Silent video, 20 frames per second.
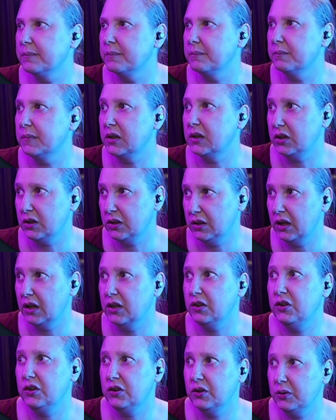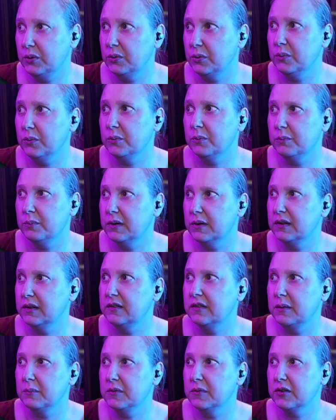But a U, the
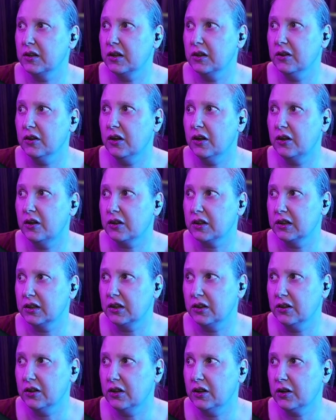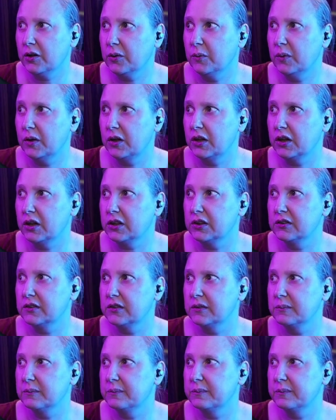same as unlock, and unlock works.